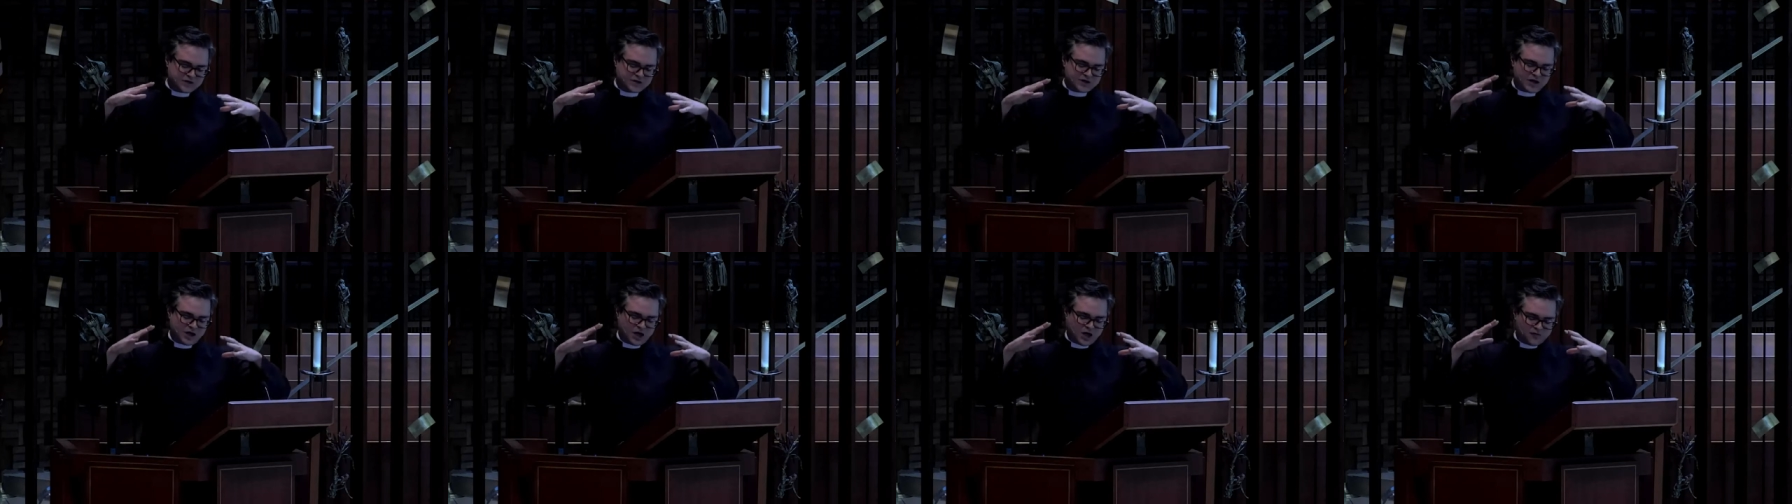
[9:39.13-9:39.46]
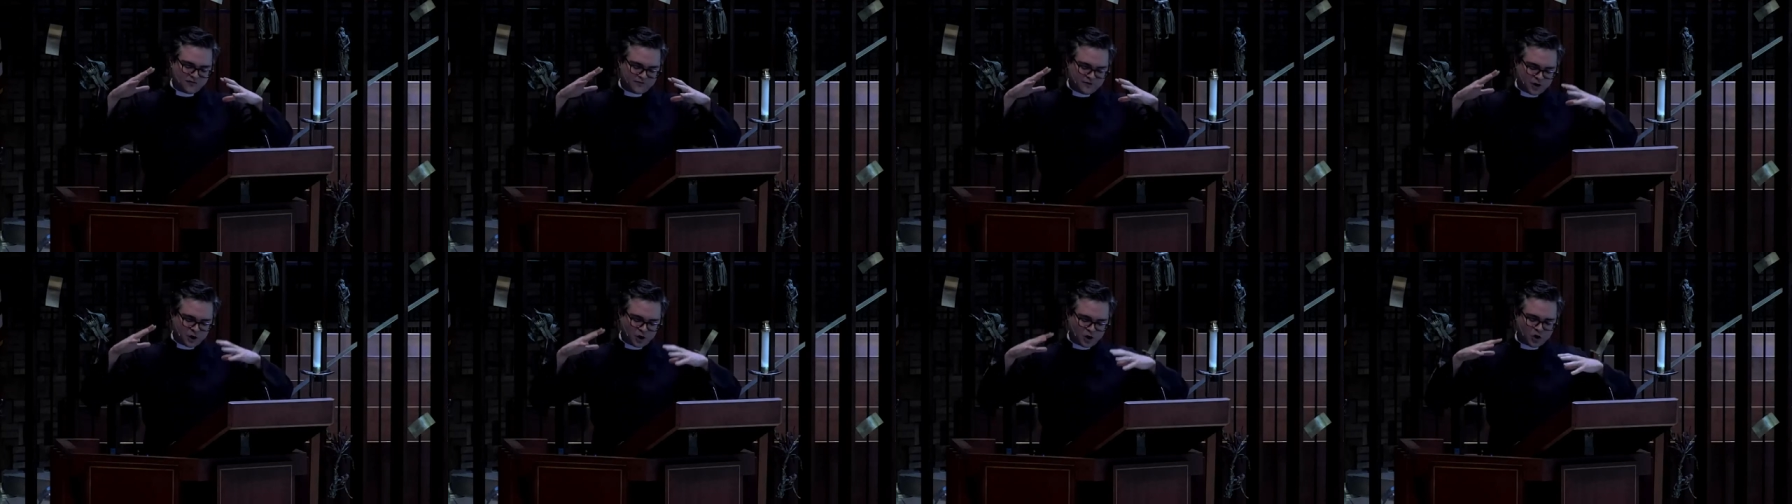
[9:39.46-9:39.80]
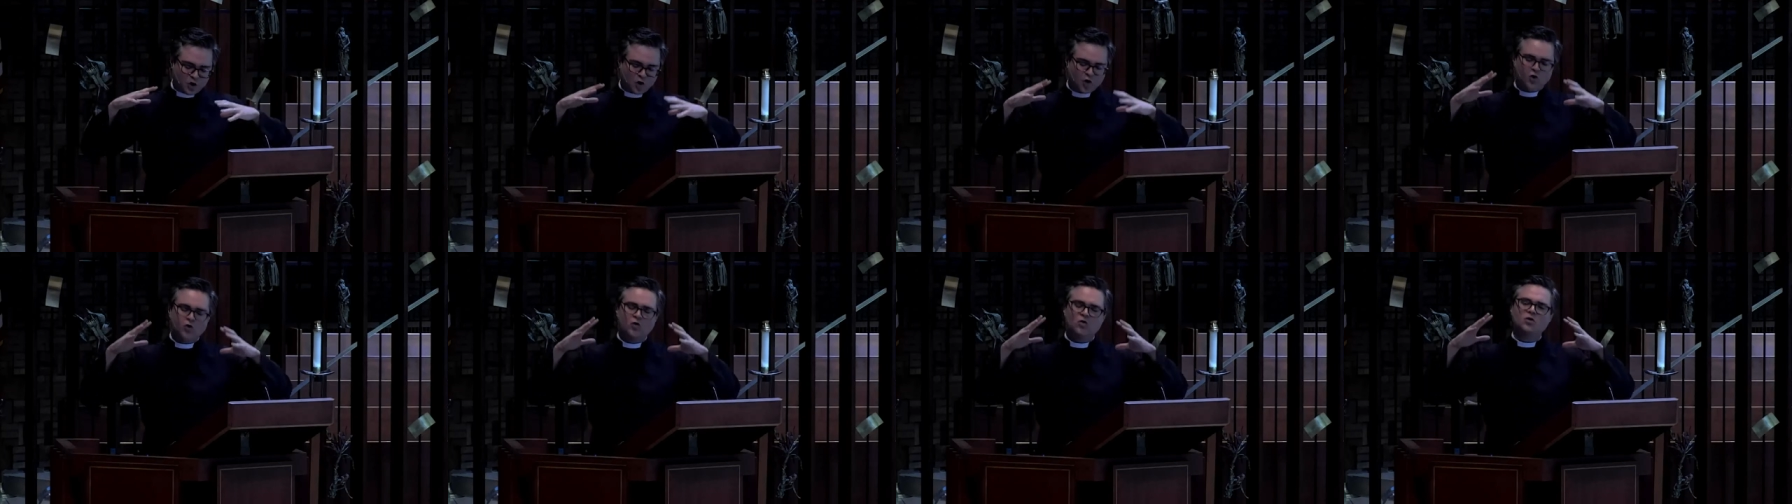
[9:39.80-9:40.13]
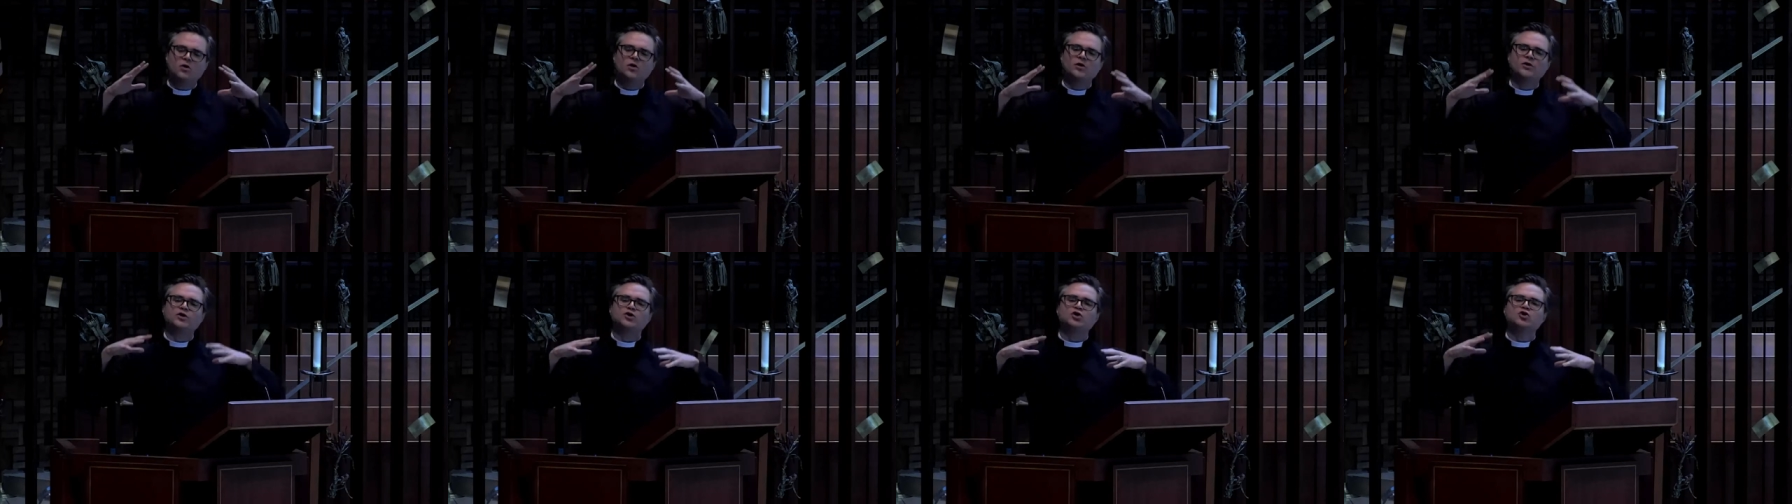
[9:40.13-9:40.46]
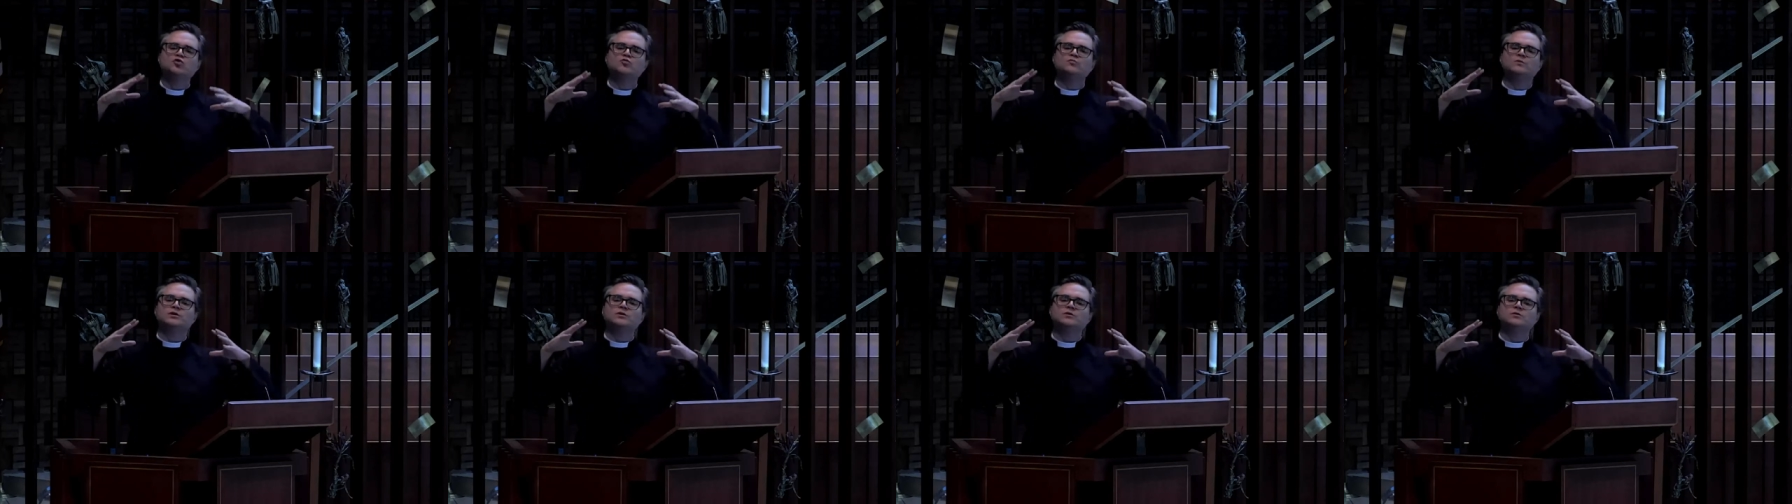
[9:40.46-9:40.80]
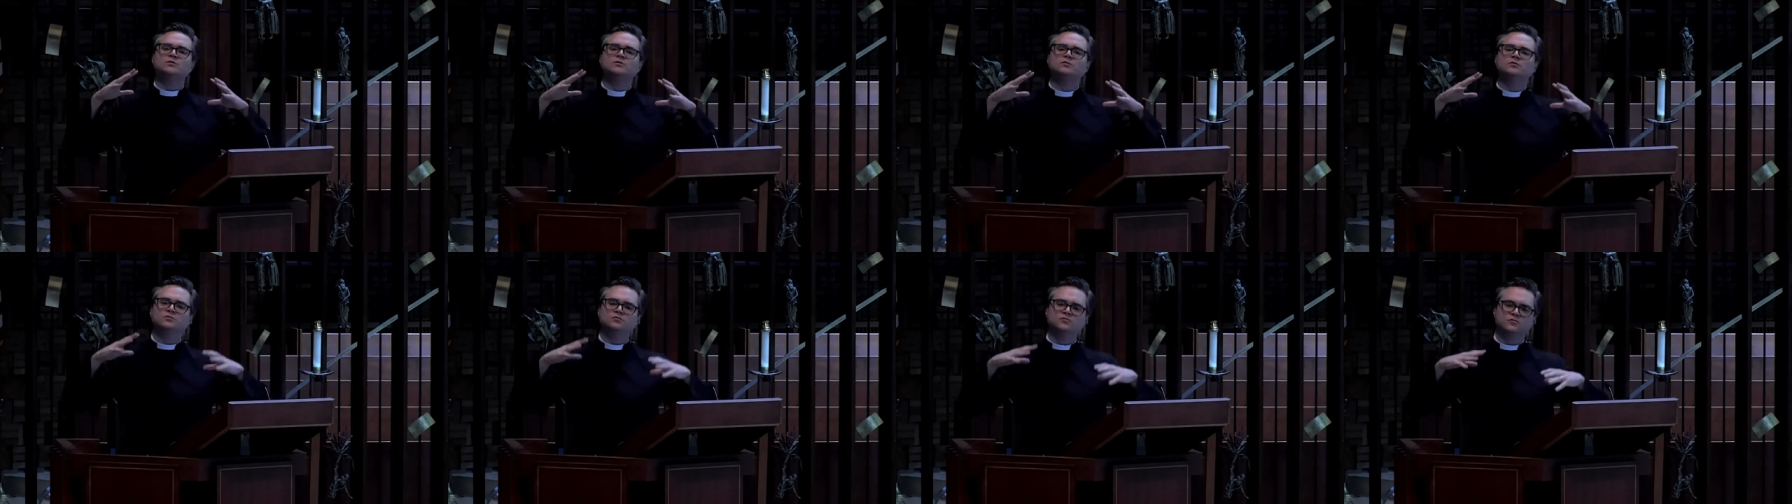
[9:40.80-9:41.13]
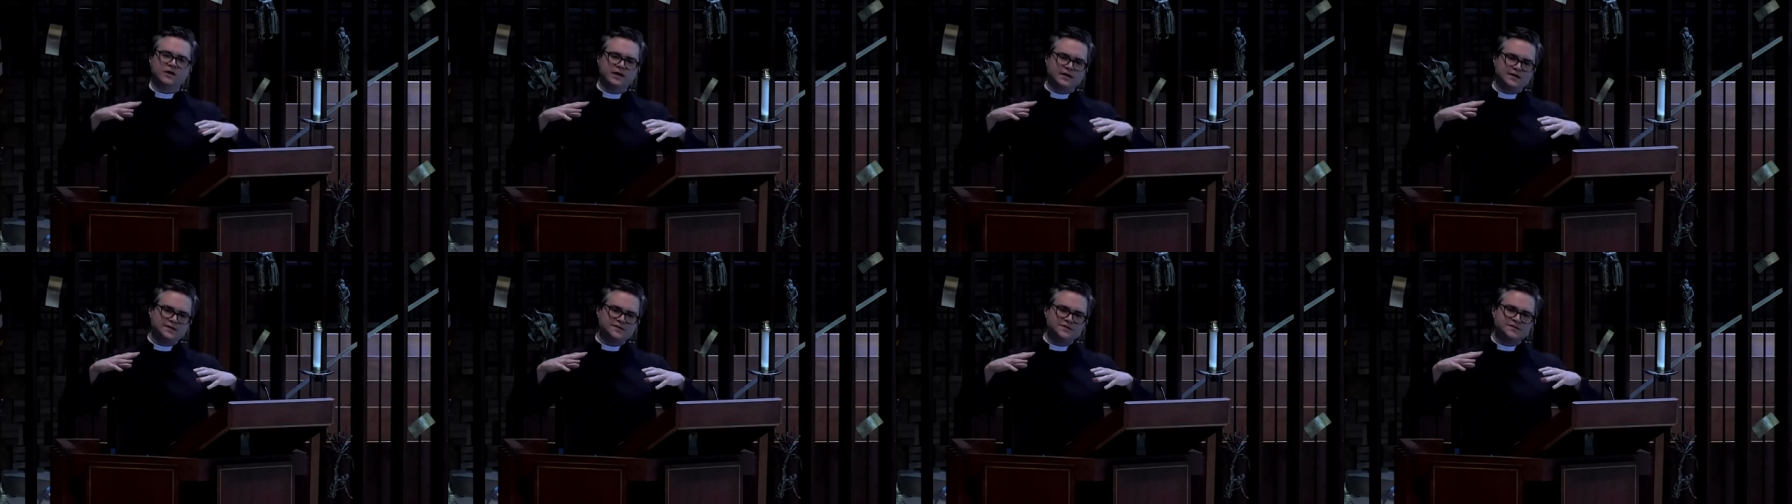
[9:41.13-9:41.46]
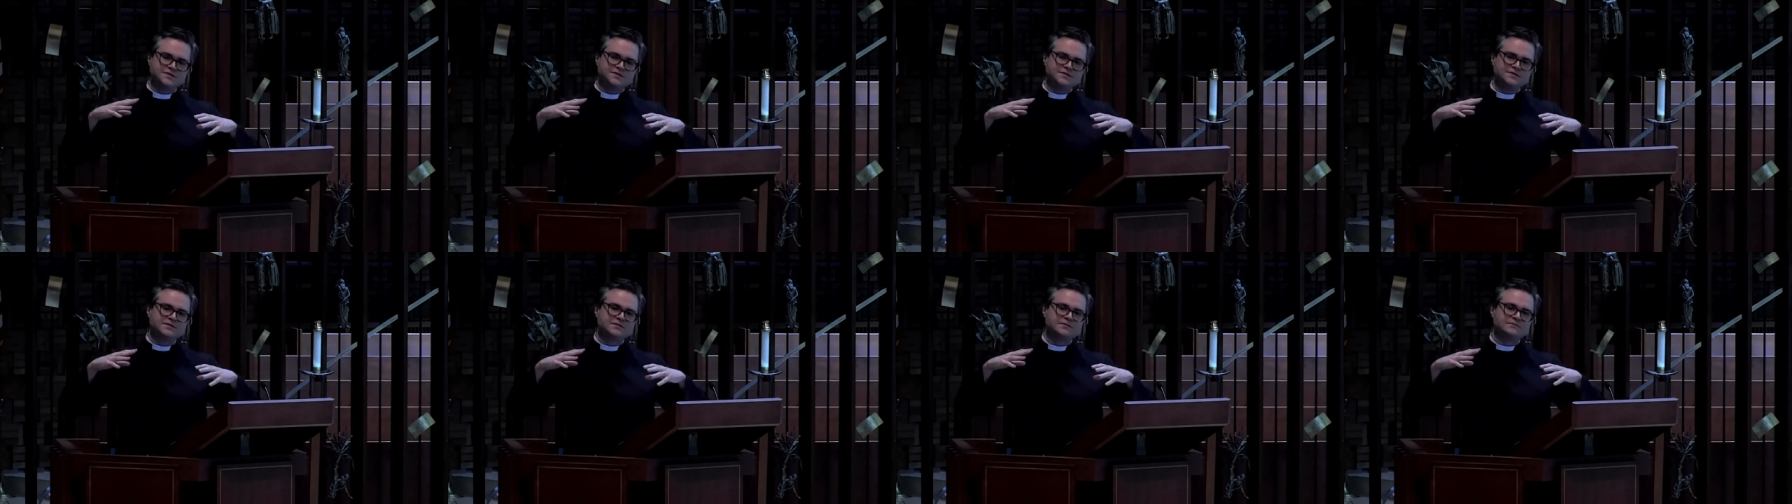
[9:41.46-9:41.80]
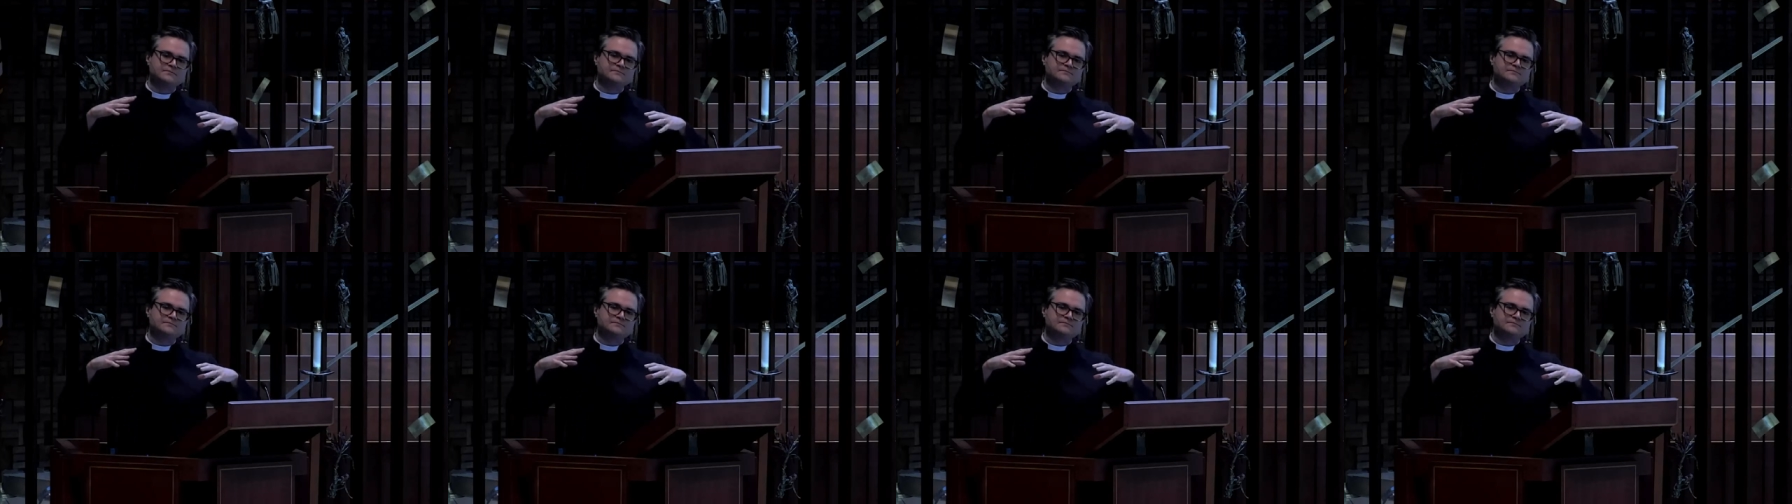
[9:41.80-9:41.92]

of the whole human race.